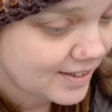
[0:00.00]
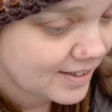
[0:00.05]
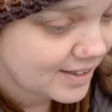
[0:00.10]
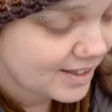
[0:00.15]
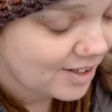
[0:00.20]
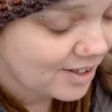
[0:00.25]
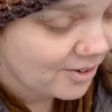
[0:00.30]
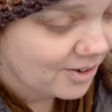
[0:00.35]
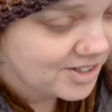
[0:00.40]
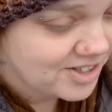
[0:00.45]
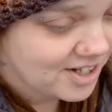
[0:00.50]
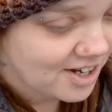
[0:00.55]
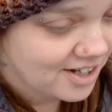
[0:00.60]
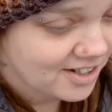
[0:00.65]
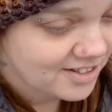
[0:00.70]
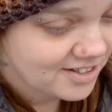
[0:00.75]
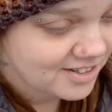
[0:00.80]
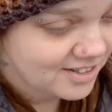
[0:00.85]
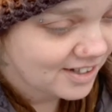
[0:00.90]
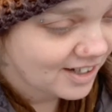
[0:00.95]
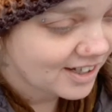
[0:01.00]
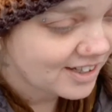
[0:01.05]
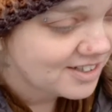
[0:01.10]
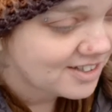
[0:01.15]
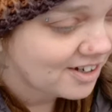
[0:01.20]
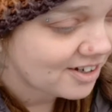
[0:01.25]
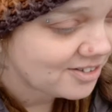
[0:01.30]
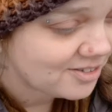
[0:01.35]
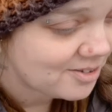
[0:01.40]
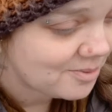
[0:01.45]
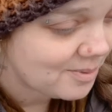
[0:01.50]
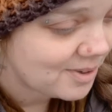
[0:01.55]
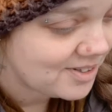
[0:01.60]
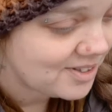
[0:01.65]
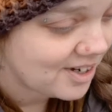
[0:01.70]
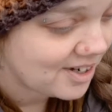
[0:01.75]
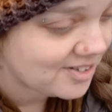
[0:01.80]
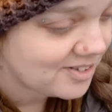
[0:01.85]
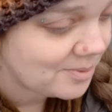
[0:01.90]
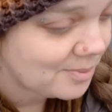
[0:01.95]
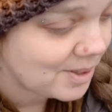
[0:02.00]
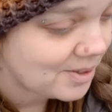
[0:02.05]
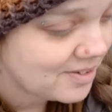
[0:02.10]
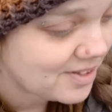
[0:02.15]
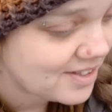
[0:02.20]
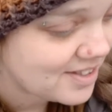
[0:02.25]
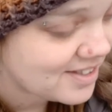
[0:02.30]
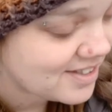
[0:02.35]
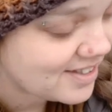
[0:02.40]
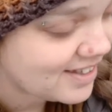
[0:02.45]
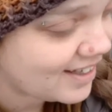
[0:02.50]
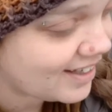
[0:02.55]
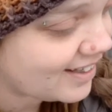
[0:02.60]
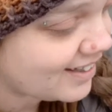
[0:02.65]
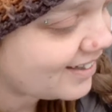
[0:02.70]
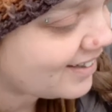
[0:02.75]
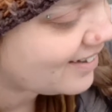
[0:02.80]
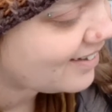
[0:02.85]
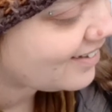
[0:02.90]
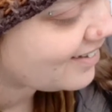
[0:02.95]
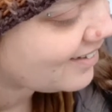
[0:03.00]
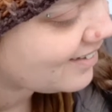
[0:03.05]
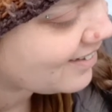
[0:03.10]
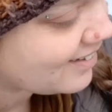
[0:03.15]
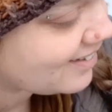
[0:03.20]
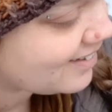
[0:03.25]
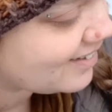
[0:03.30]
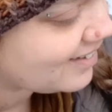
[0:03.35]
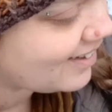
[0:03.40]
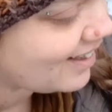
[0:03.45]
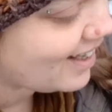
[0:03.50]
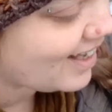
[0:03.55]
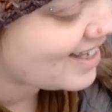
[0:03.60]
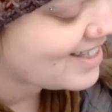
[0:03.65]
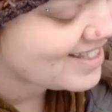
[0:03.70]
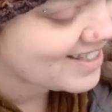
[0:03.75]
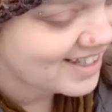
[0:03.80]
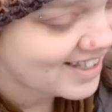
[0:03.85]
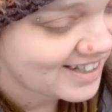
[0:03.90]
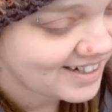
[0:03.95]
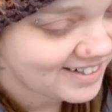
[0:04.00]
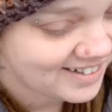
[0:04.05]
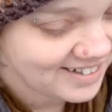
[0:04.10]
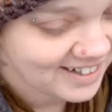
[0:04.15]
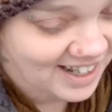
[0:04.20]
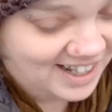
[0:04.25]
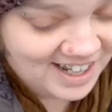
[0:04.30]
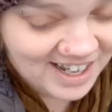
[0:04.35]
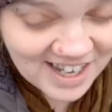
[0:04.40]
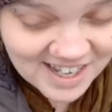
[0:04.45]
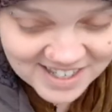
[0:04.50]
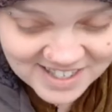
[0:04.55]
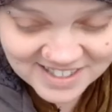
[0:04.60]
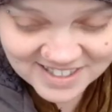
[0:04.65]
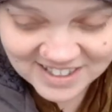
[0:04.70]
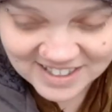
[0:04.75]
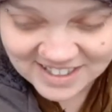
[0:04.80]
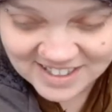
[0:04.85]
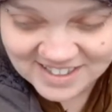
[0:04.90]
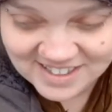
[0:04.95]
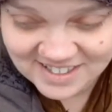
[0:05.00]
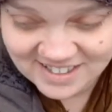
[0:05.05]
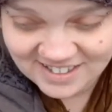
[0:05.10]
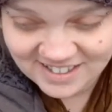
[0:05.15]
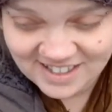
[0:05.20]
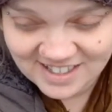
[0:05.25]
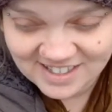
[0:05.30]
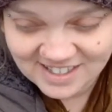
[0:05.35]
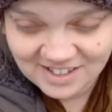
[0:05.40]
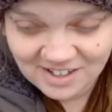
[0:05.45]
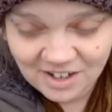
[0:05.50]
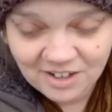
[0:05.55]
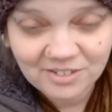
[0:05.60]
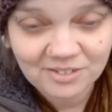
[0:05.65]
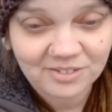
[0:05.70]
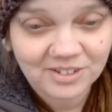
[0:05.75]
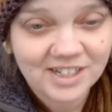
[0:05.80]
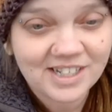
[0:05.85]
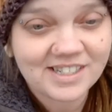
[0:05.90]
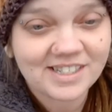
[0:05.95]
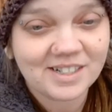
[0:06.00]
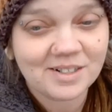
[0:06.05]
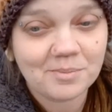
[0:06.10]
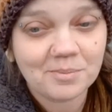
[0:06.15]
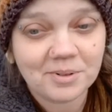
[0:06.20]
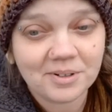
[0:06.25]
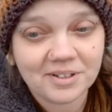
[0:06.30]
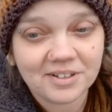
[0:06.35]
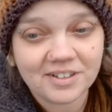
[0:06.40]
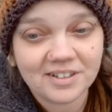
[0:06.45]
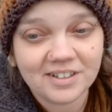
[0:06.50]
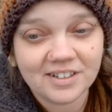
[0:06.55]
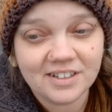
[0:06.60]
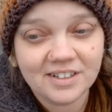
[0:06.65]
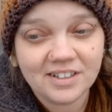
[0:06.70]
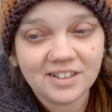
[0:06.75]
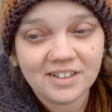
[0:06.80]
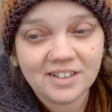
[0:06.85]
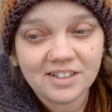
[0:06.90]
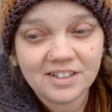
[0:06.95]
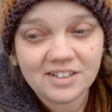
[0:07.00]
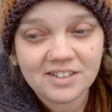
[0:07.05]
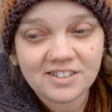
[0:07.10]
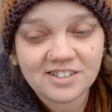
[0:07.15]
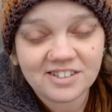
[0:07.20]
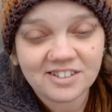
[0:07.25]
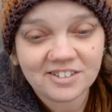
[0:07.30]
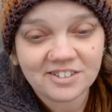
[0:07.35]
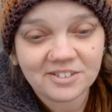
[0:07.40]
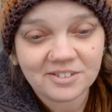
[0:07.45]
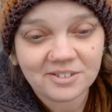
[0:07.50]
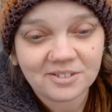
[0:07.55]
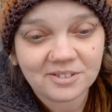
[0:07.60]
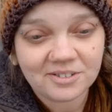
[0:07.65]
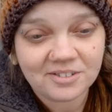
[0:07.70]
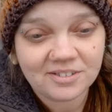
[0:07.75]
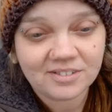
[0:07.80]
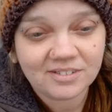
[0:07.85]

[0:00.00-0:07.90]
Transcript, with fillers: you know, I talked I talked with my doctor about this and I said I asked like is it is it unreasonable to